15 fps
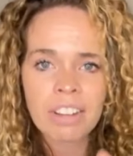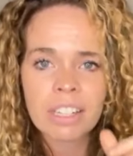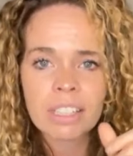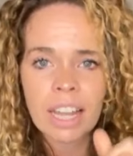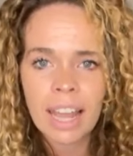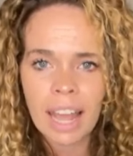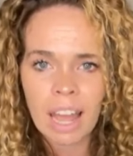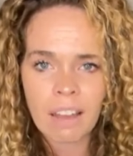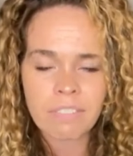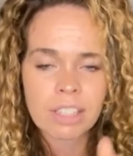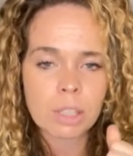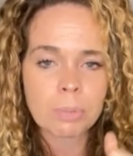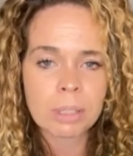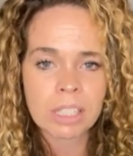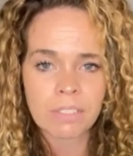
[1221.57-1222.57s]
to have this
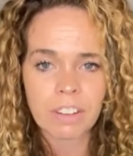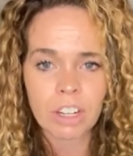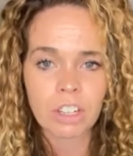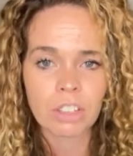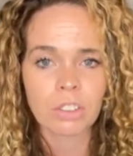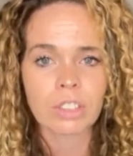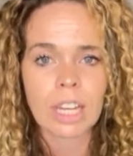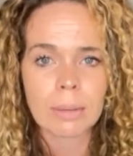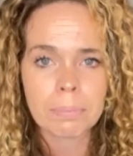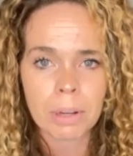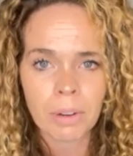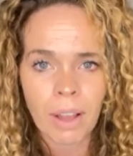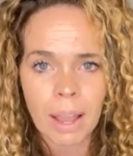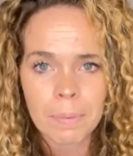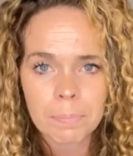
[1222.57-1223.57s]
specific curl type,
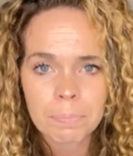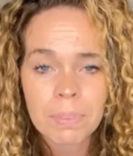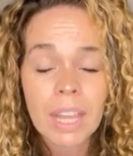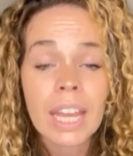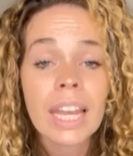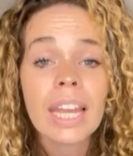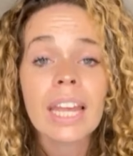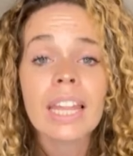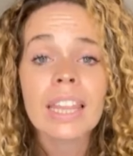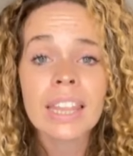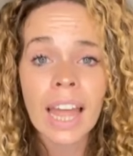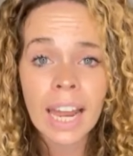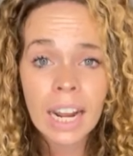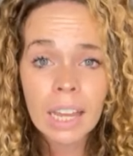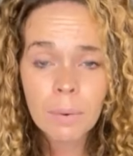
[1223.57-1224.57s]
okay?
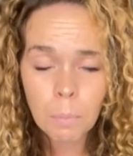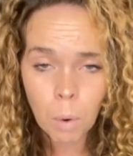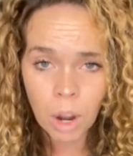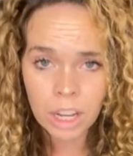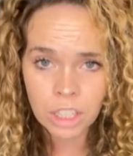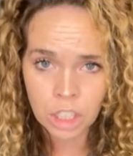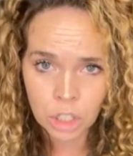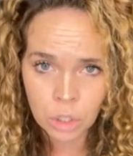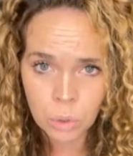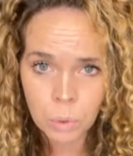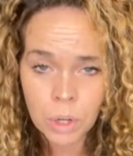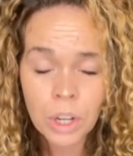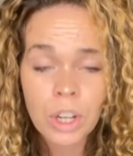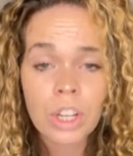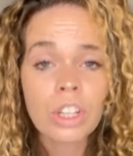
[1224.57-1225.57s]
Then I want you
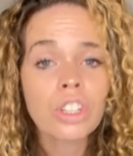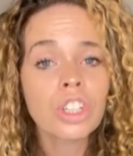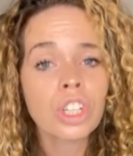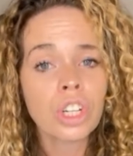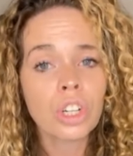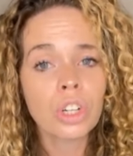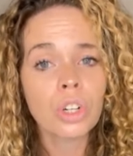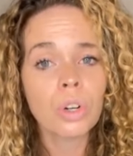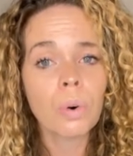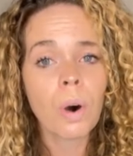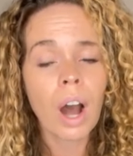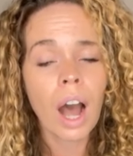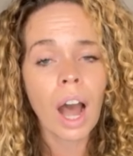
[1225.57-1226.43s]
to